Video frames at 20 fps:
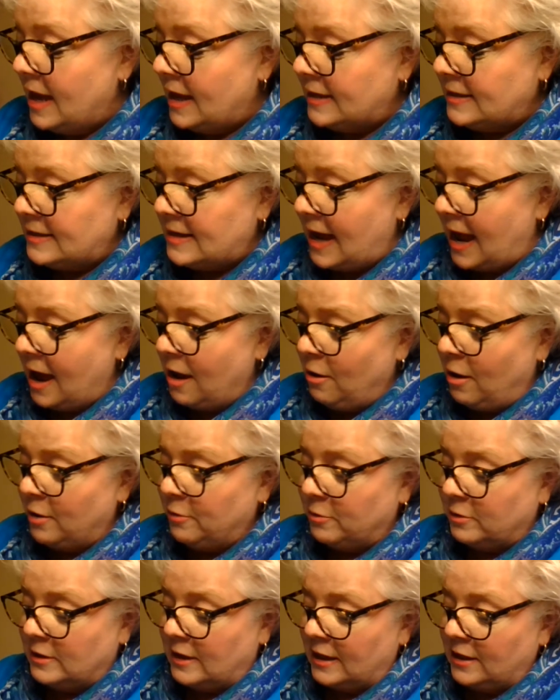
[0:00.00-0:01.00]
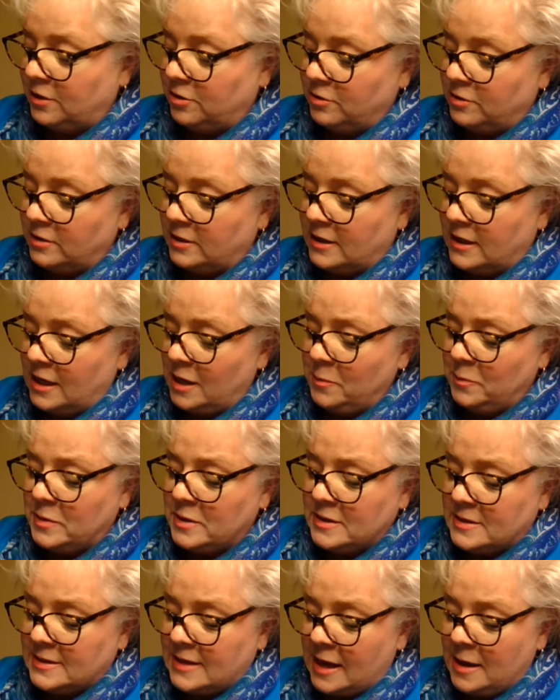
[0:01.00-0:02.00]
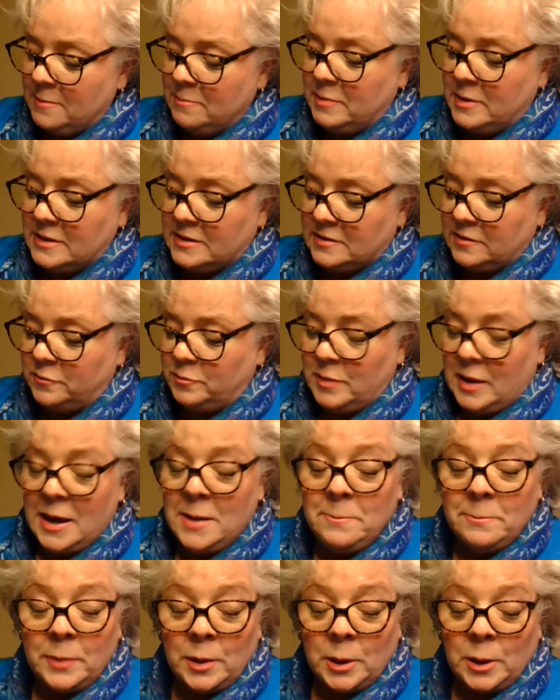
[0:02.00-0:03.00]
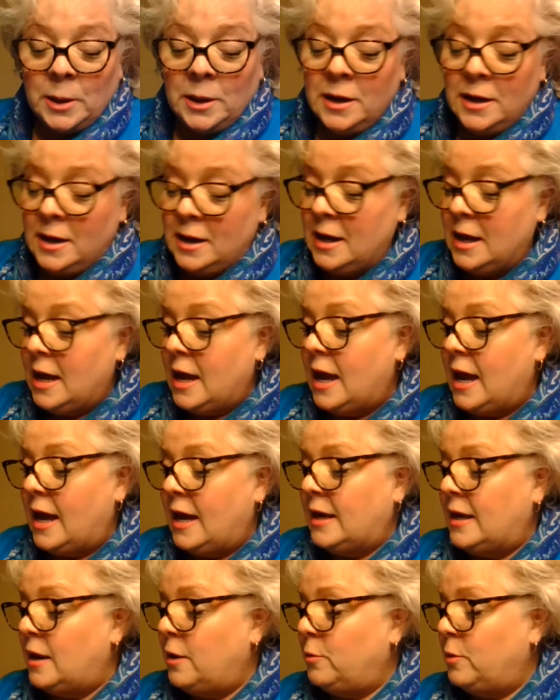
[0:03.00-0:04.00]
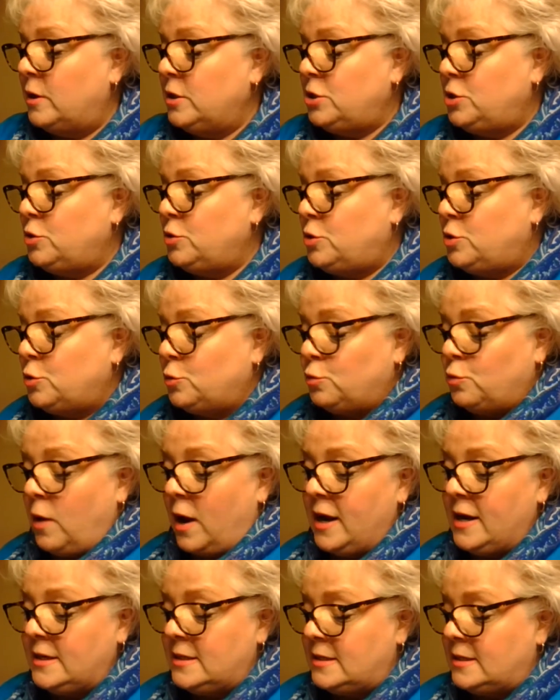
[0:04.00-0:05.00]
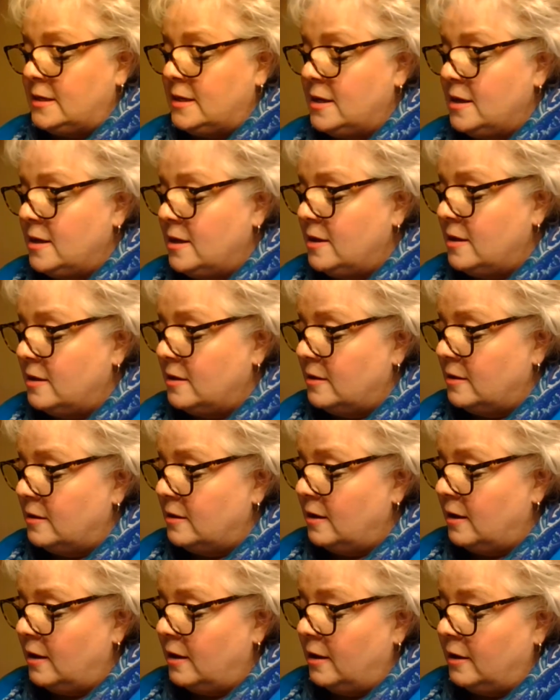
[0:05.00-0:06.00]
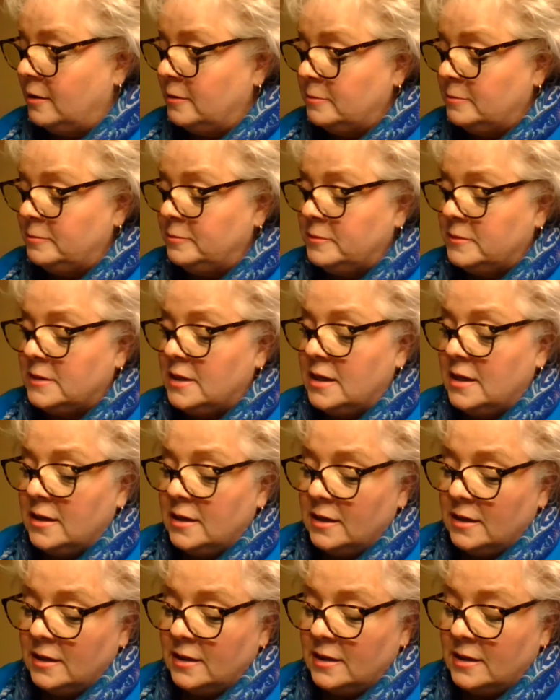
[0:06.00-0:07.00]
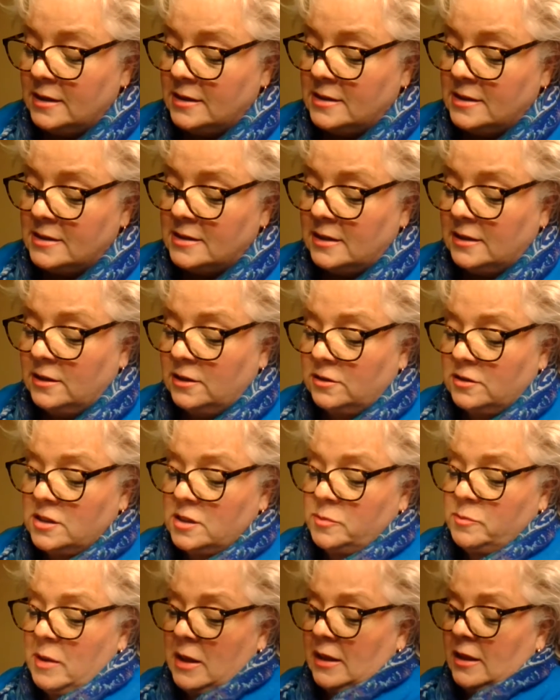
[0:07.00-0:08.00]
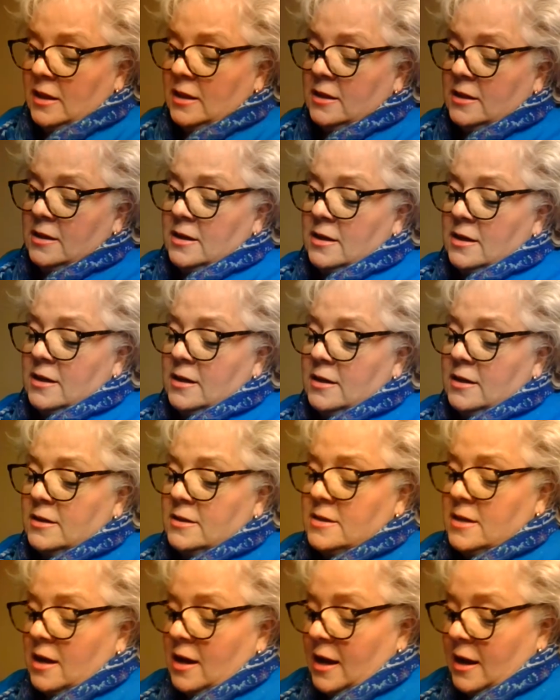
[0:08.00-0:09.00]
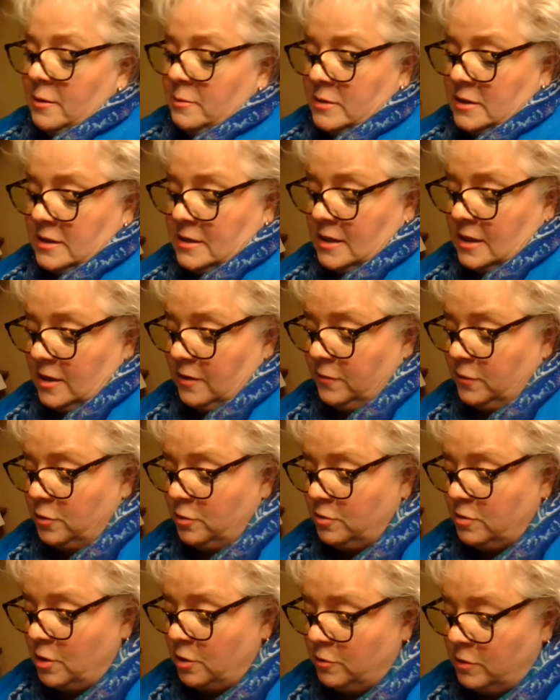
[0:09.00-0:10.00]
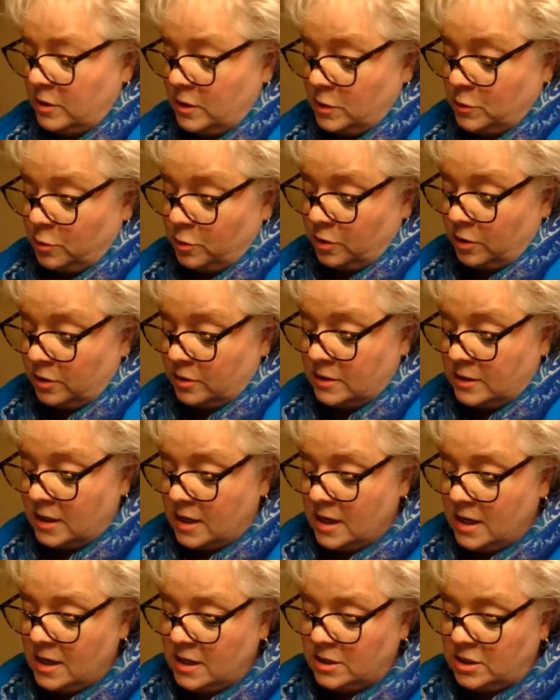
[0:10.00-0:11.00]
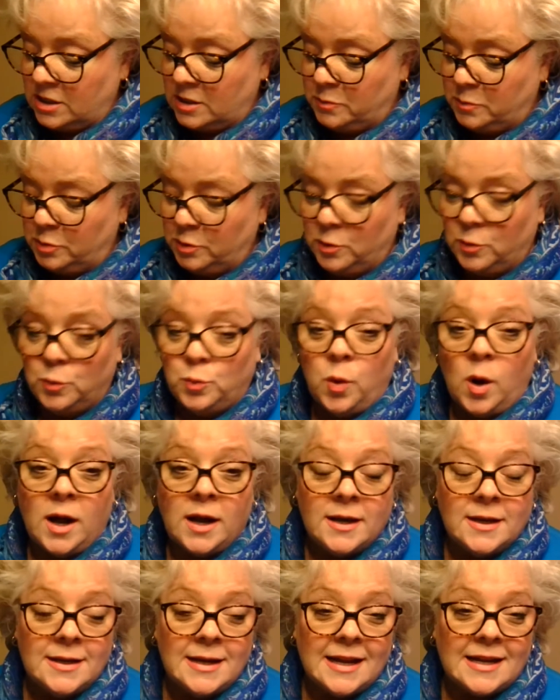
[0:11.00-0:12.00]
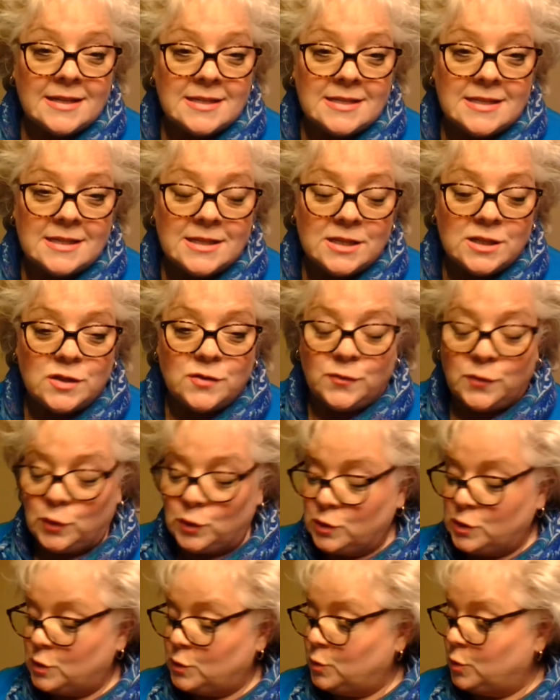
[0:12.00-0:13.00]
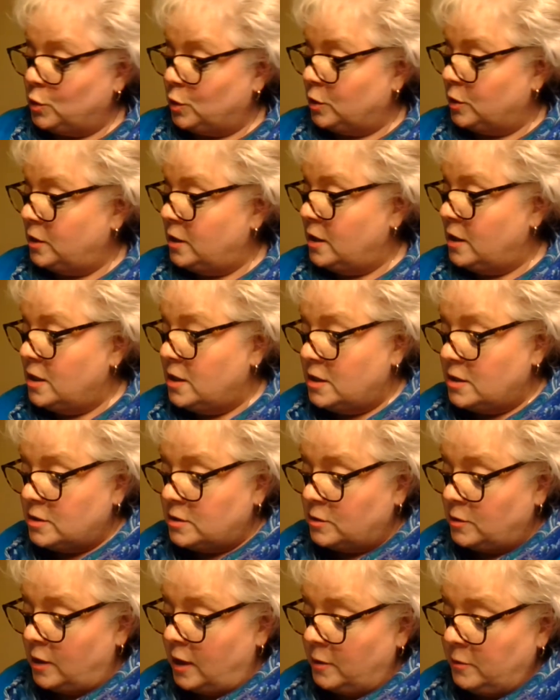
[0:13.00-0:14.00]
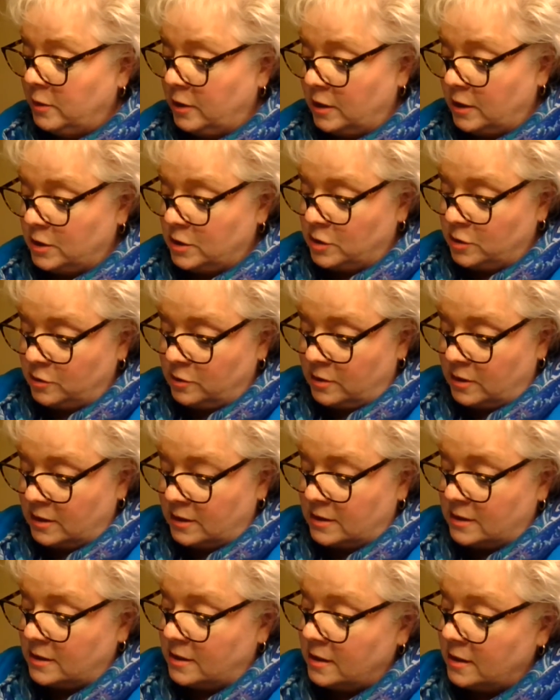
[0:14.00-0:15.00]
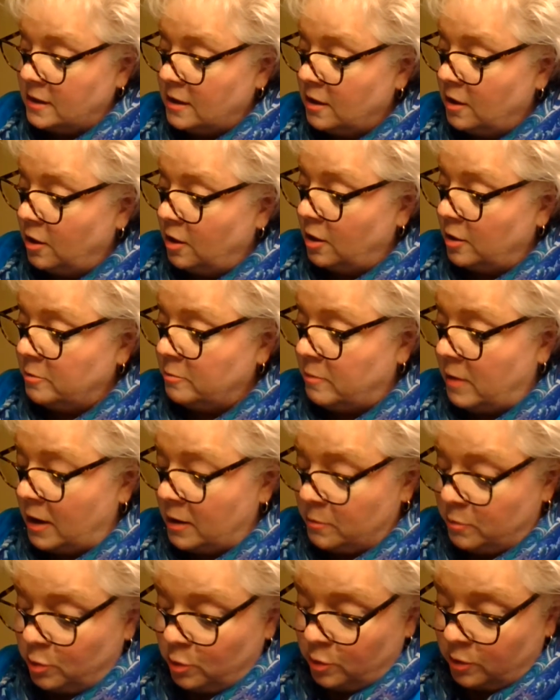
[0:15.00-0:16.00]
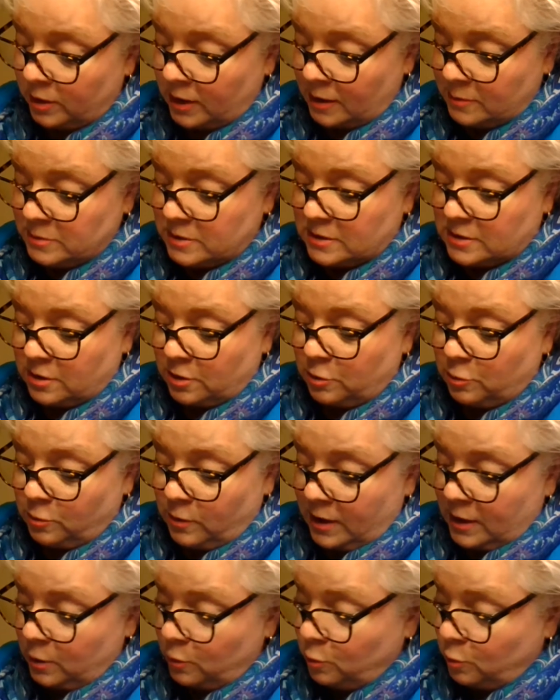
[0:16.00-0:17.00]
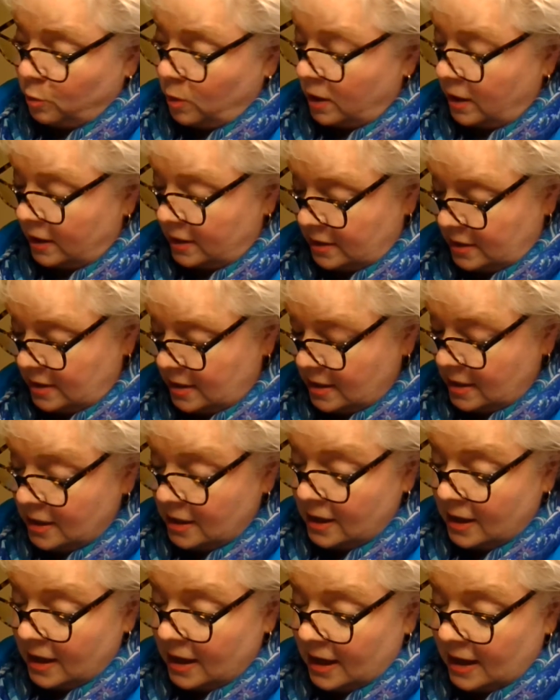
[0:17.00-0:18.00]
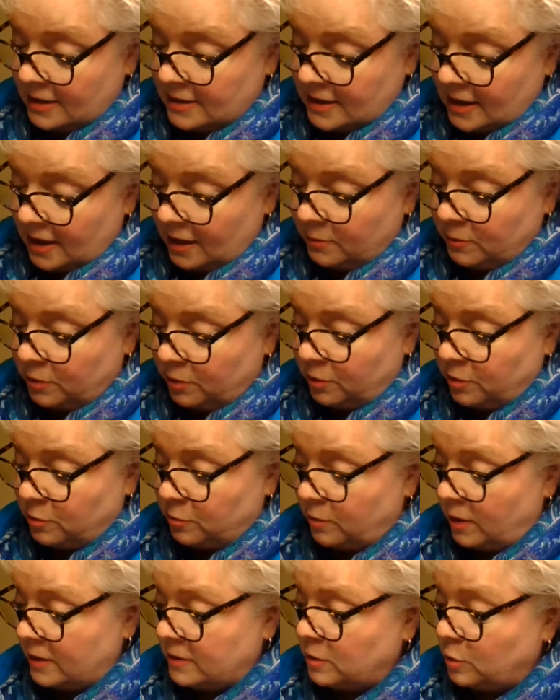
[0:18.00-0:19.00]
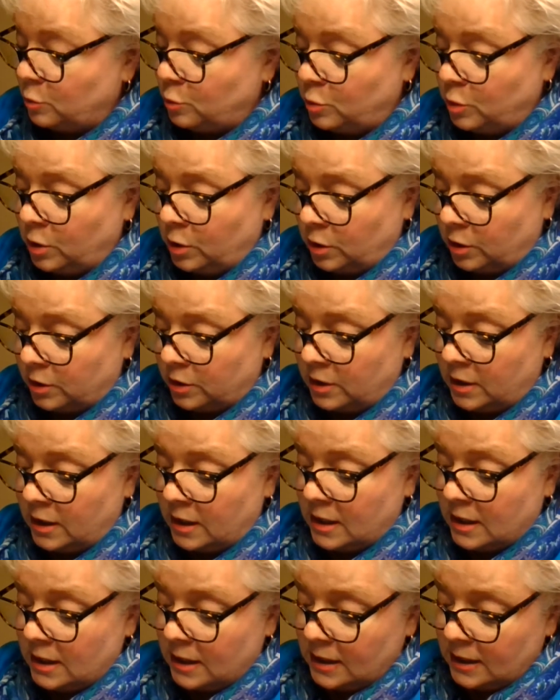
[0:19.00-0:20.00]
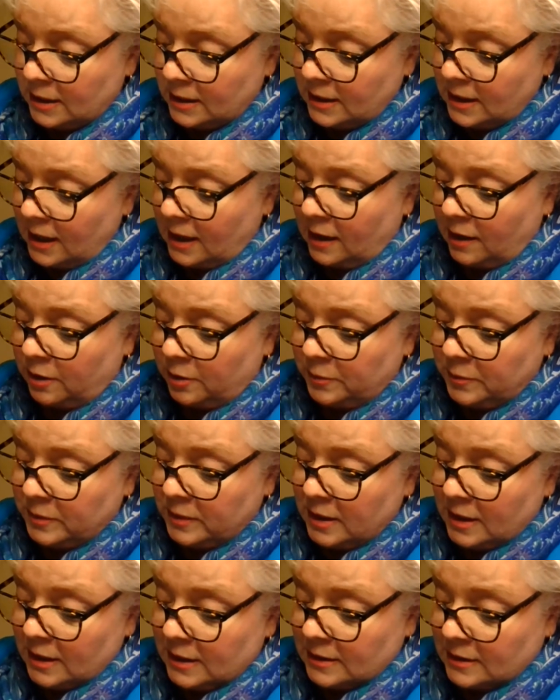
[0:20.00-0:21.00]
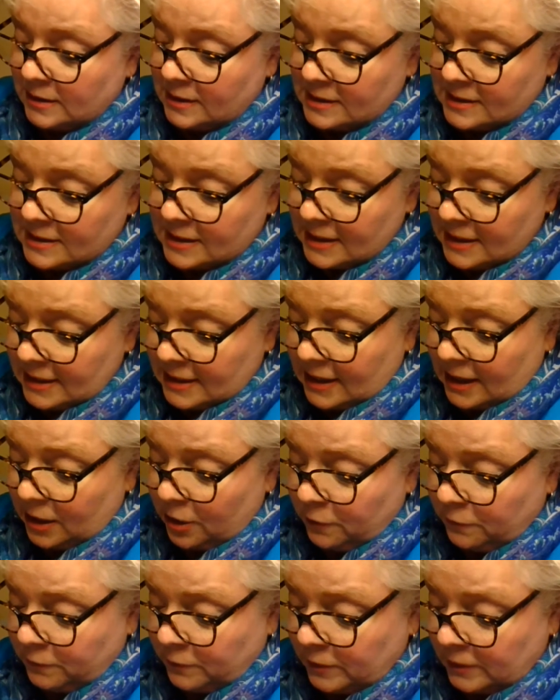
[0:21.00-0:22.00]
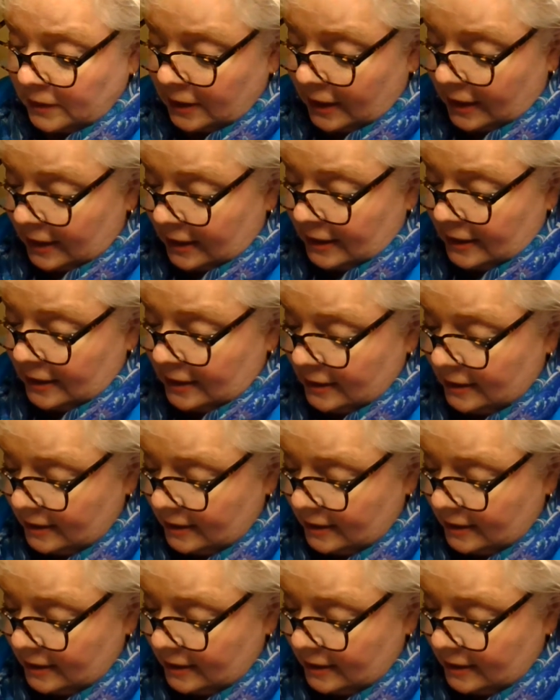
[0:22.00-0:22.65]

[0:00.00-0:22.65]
And now I would like you to keep the same piece of paper, and I want you to write, this is a little spelling time to see if you know these words. Just put a one next to this first word. So I'm going to do this on my board. I'm just going to write a one, and then I'm going to write the word. Now, listen carefully.